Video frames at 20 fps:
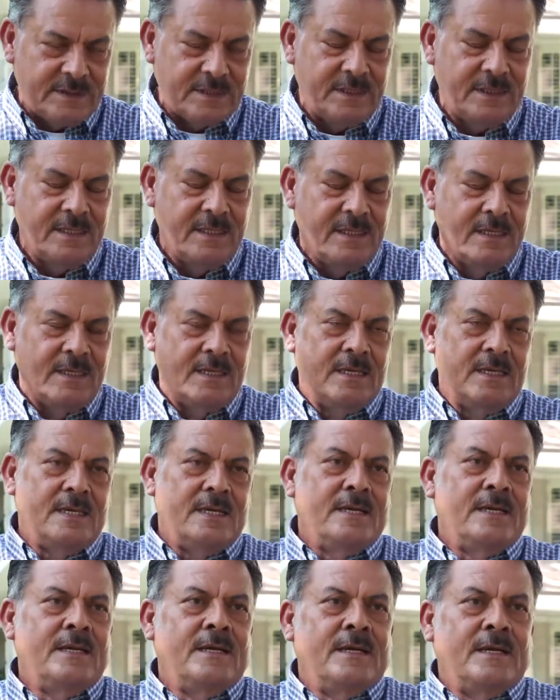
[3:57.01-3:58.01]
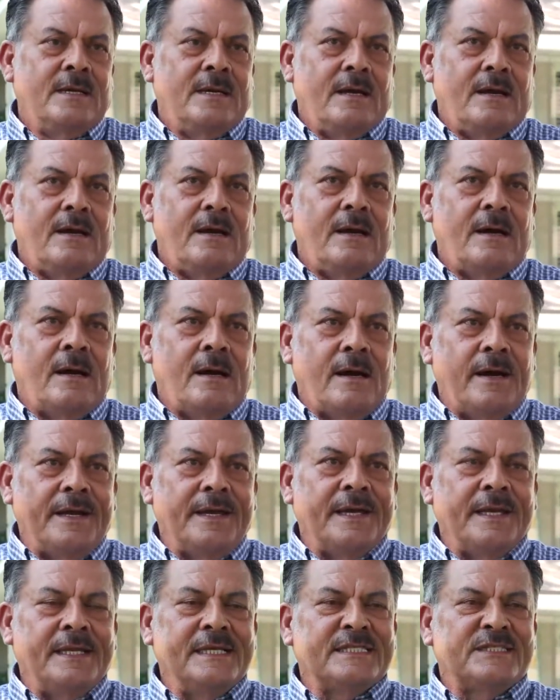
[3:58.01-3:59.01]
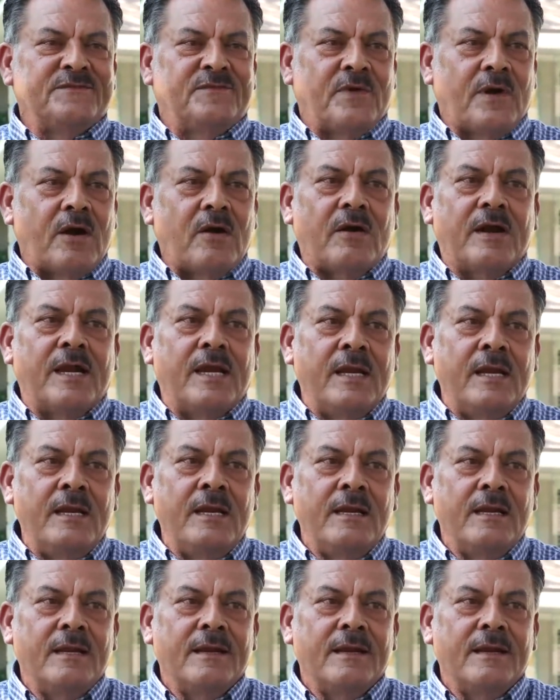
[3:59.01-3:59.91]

It is very,